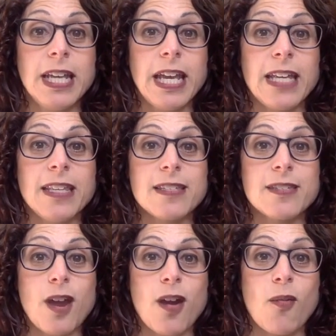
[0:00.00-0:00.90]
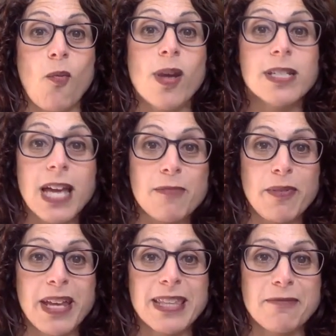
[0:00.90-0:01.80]
and this is our one time a
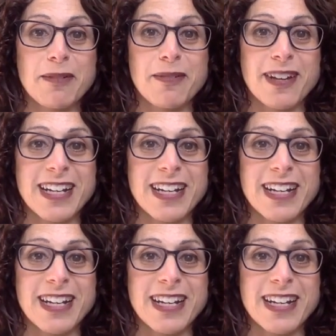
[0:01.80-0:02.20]
week that we were